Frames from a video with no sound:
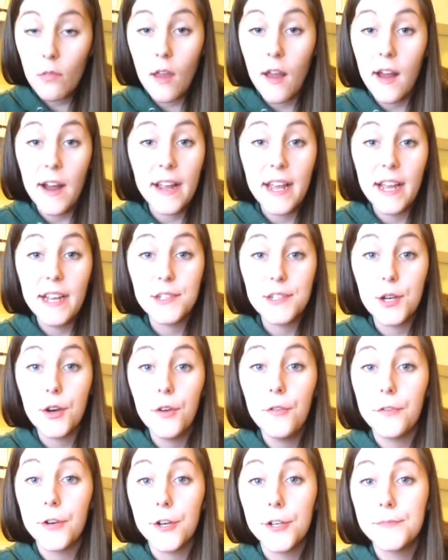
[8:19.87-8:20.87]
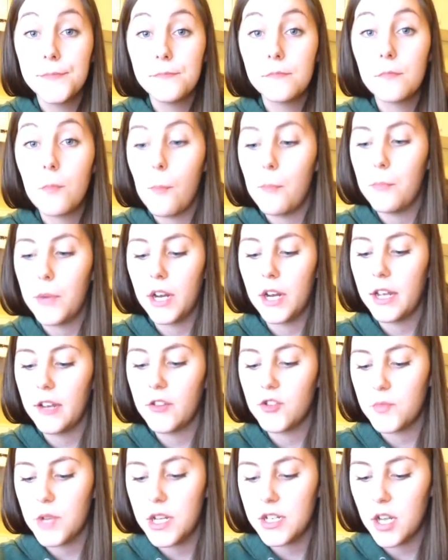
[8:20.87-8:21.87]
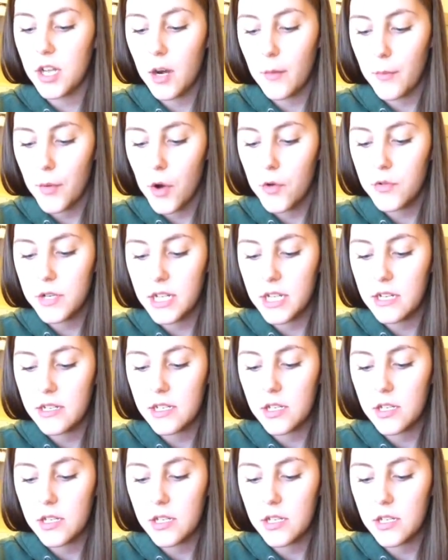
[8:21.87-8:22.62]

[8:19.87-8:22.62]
I hate tofu, but it gives me a ton of protein,